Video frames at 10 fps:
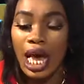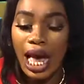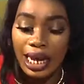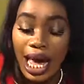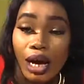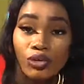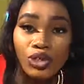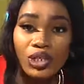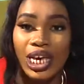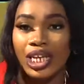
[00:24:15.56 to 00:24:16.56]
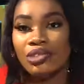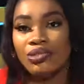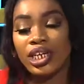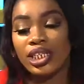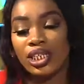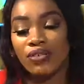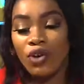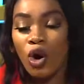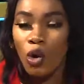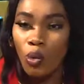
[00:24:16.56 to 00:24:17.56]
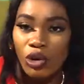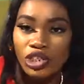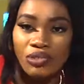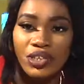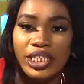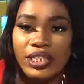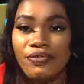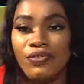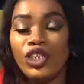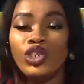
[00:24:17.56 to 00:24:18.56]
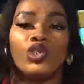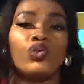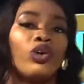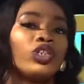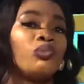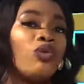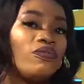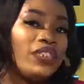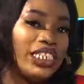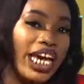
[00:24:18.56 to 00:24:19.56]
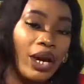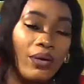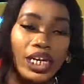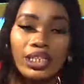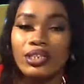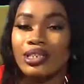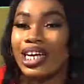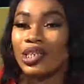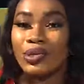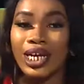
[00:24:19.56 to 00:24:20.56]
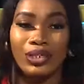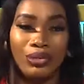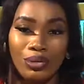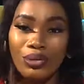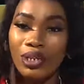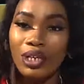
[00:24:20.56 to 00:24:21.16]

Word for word: And how do you get creative? Watch creative videos. Watch more of DIYs because that's what I do.